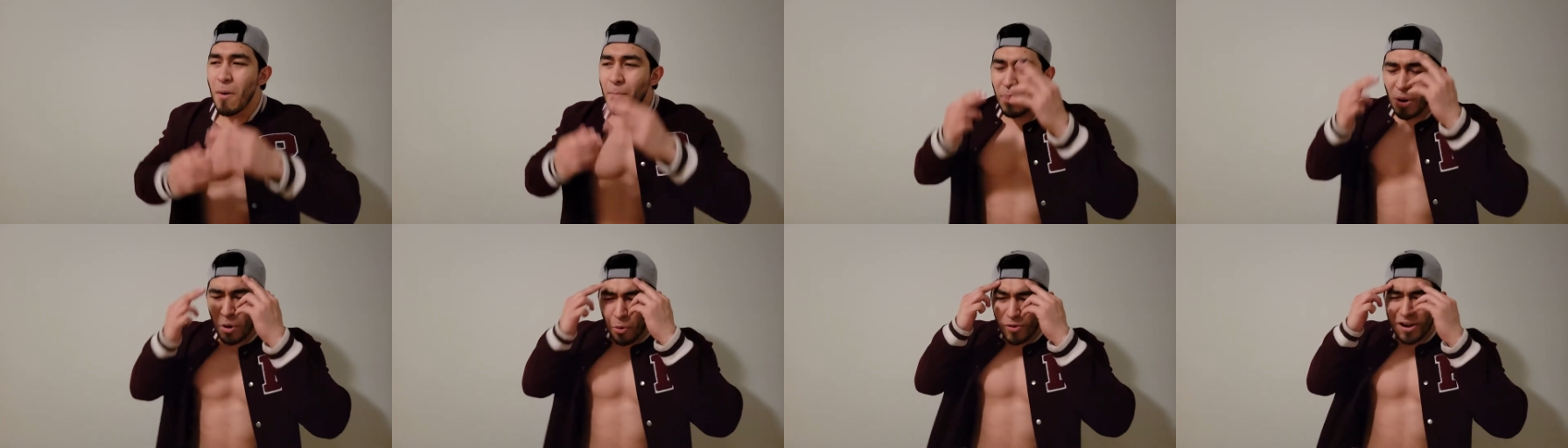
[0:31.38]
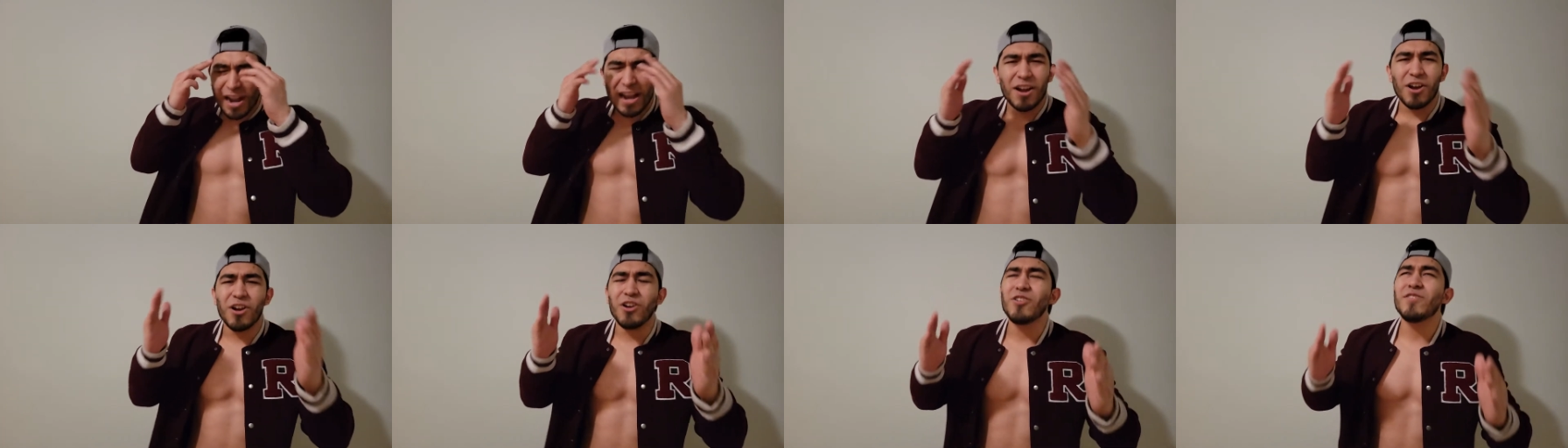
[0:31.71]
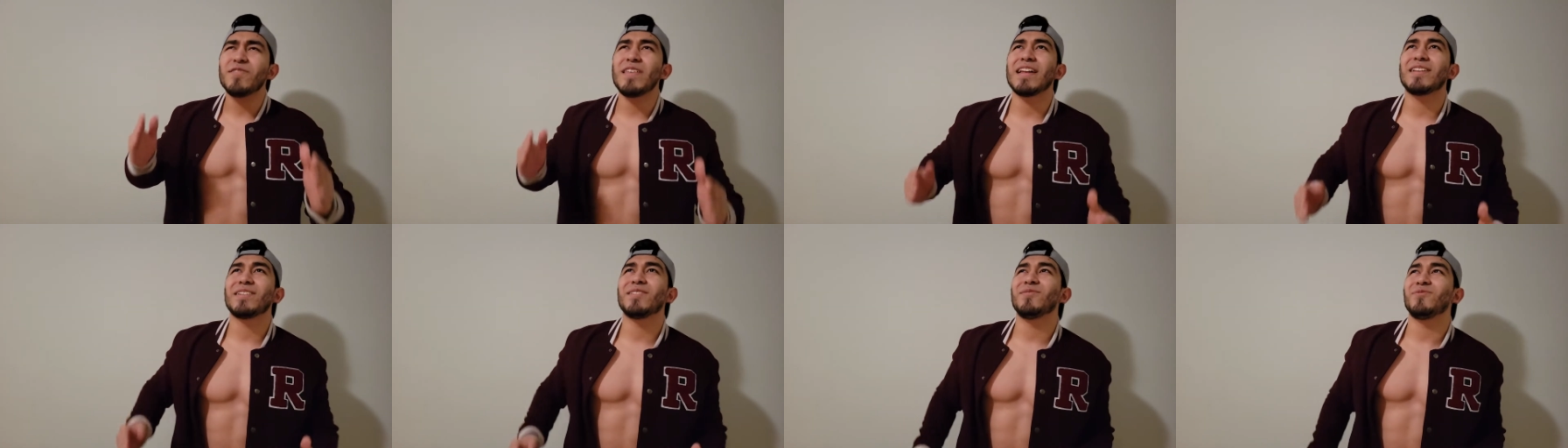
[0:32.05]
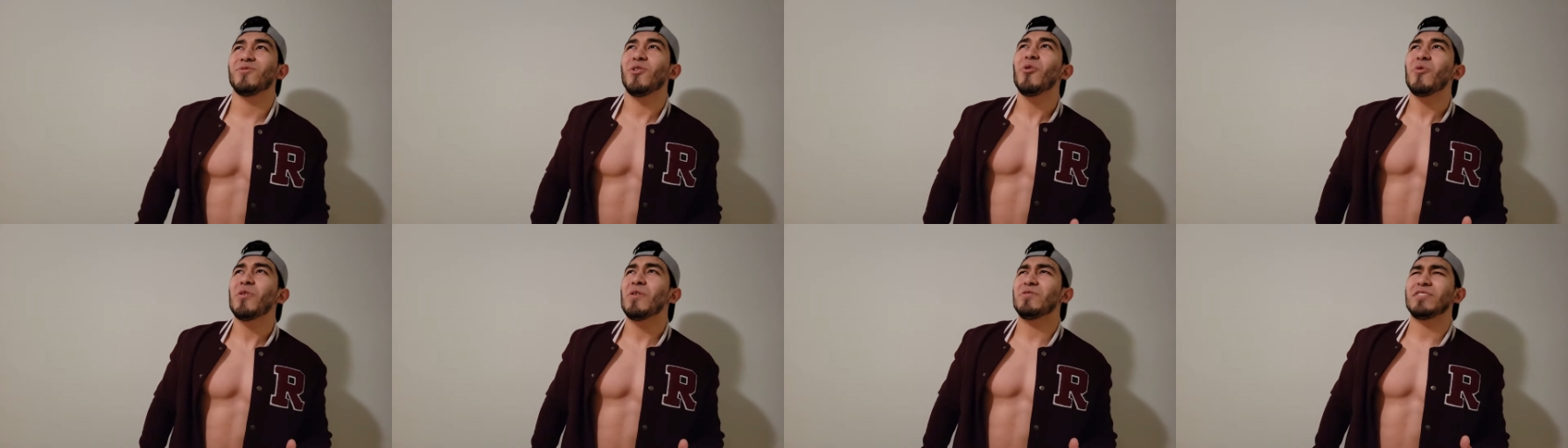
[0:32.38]
But when I heard that
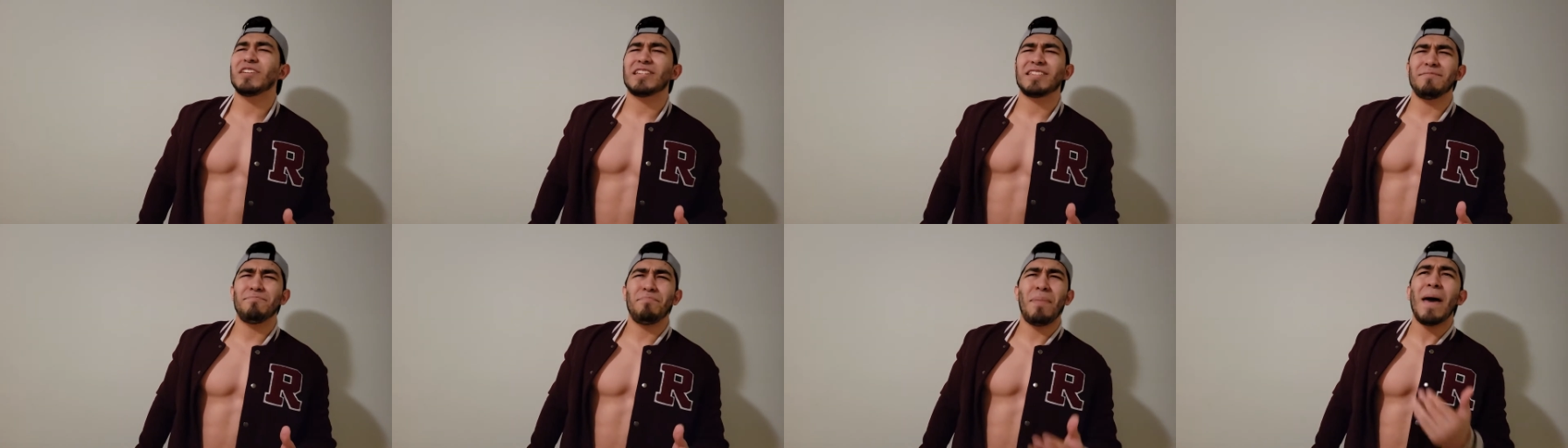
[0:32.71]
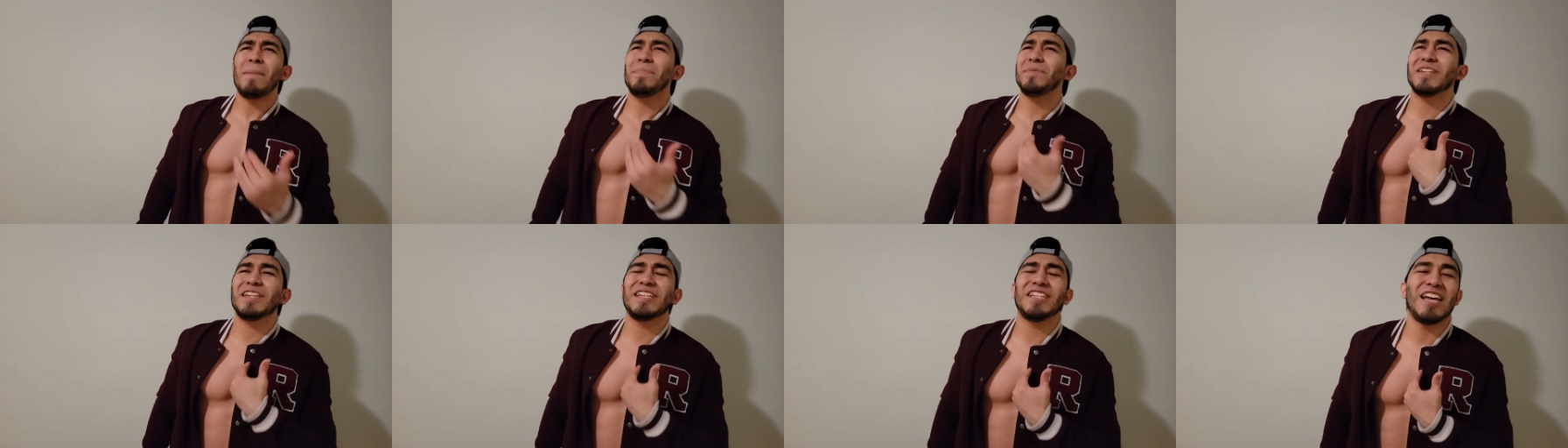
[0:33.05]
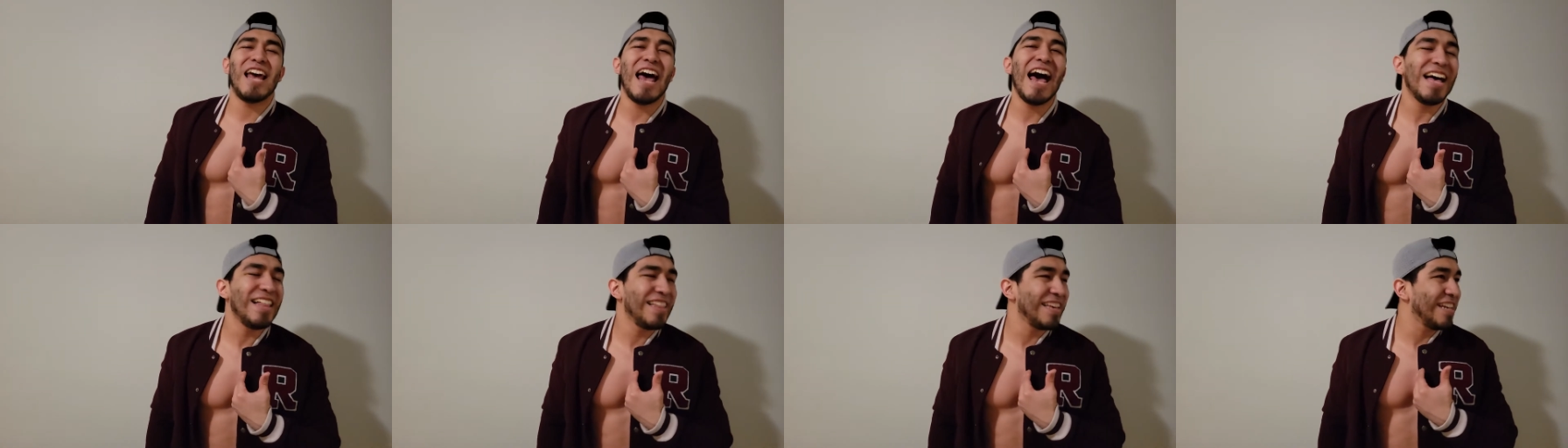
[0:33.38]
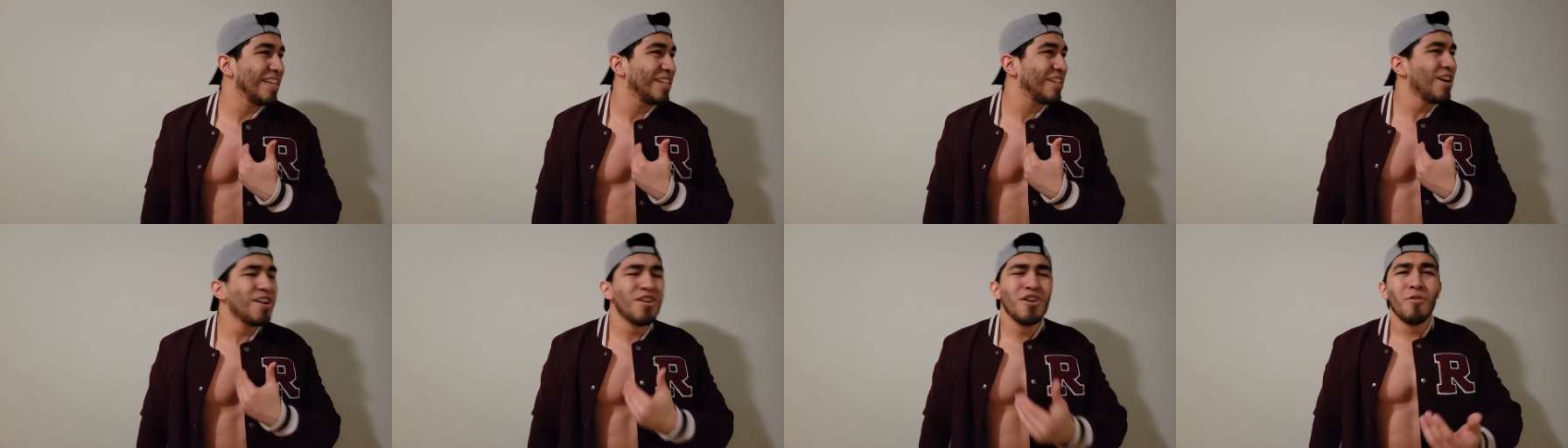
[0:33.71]
story, it was like the Pepsi Challenge.